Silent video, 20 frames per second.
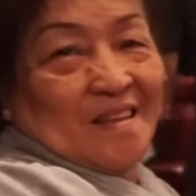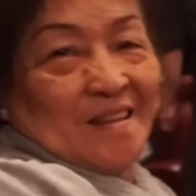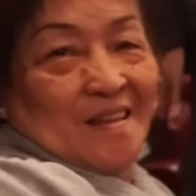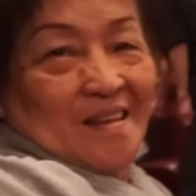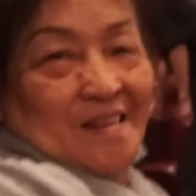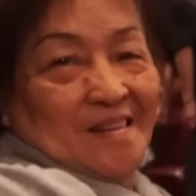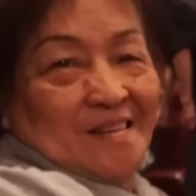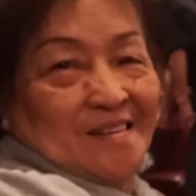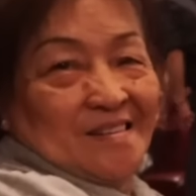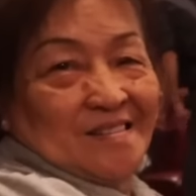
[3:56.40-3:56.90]

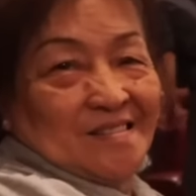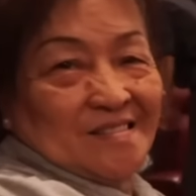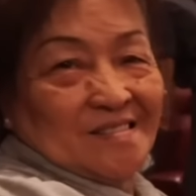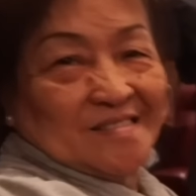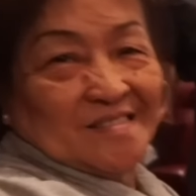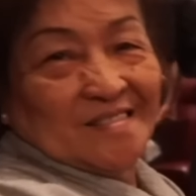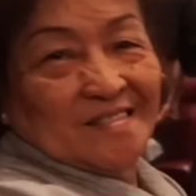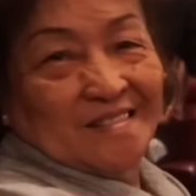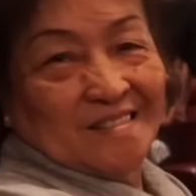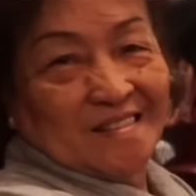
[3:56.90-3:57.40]
Concha, did you
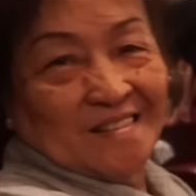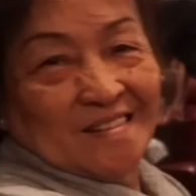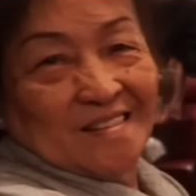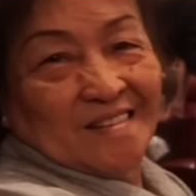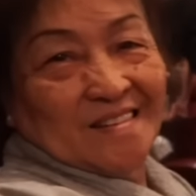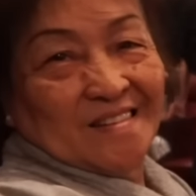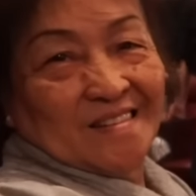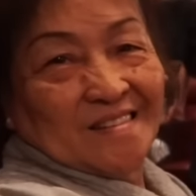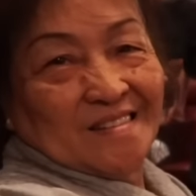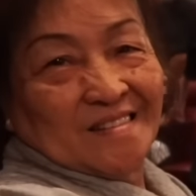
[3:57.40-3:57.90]
like the
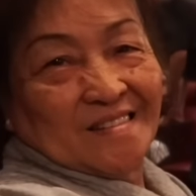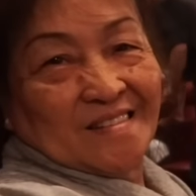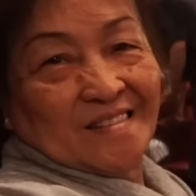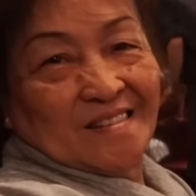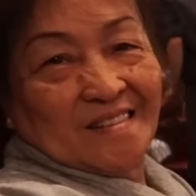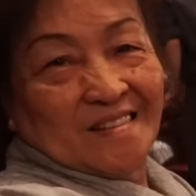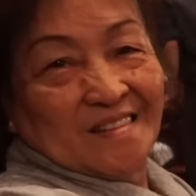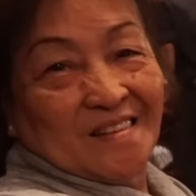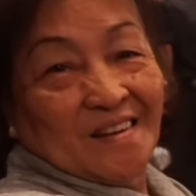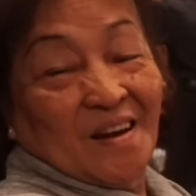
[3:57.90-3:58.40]
food?
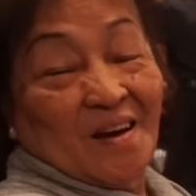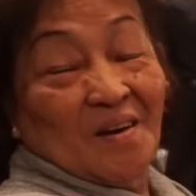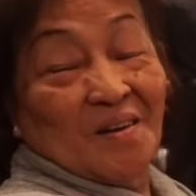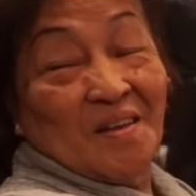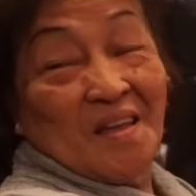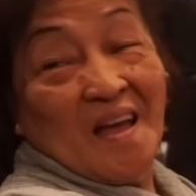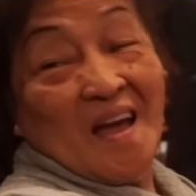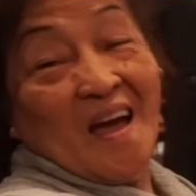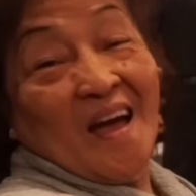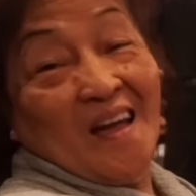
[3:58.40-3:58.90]
Oh,
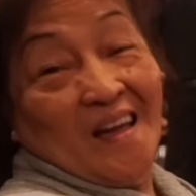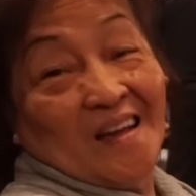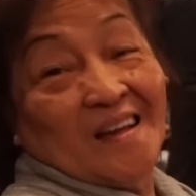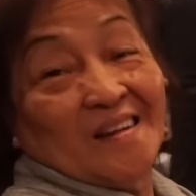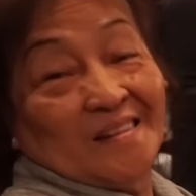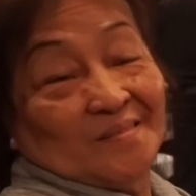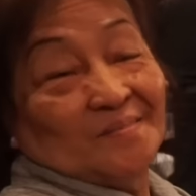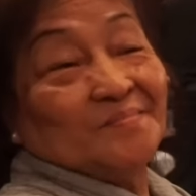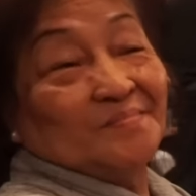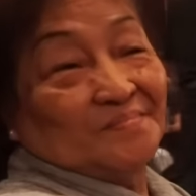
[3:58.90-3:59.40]
yeah.
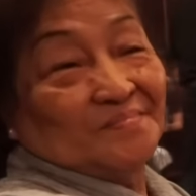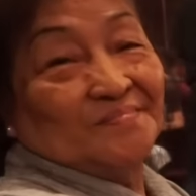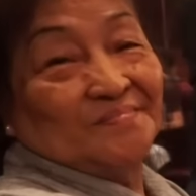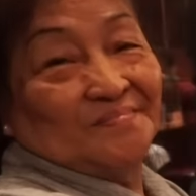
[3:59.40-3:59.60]
Yeah.